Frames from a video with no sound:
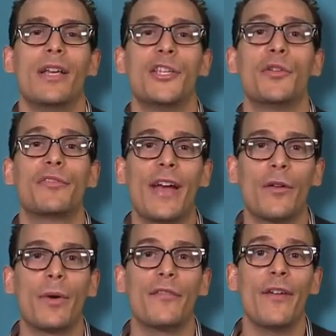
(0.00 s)
She was
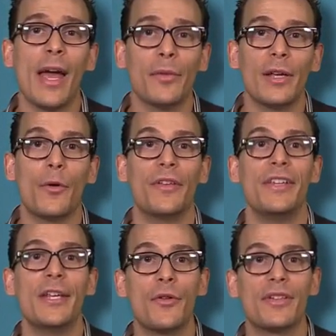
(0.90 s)
found by family with a
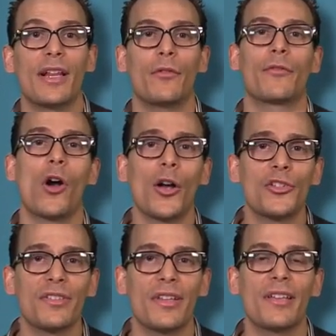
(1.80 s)
decreased level of
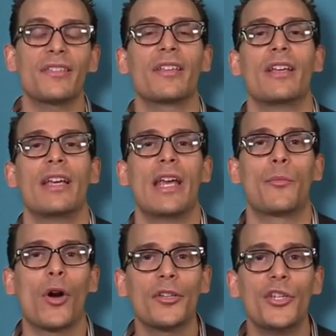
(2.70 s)
consciousness
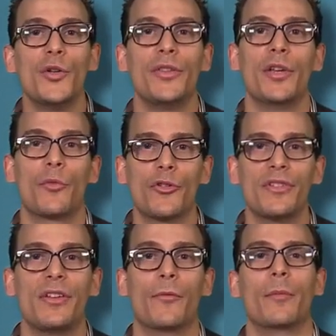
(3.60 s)
and brought to you in the
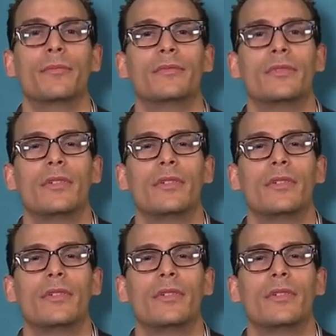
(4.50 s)
emergency room.